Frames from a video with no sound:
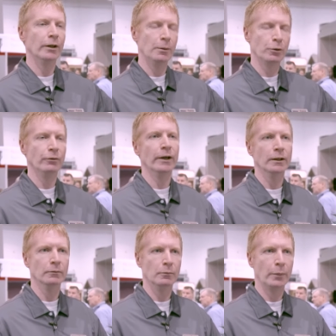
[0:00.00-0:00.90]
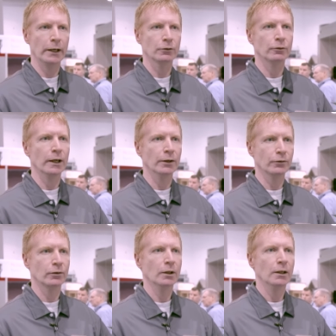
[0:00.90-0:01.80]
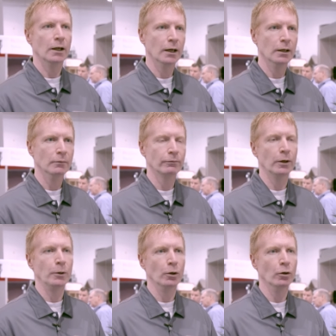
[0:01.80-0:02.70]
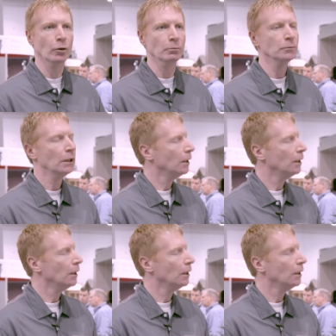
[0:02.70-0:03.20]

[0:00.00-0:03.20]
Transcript: they prevent backdrafts um, from your home.